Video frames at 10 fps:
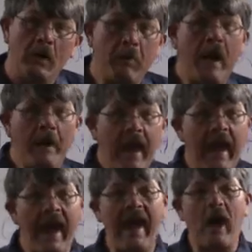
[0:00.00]
about
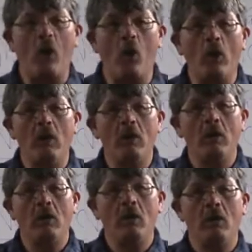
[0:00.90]
how
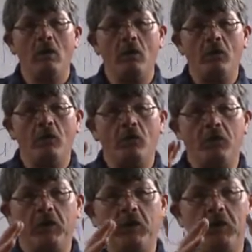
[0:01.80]

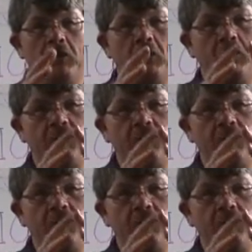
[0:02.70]
the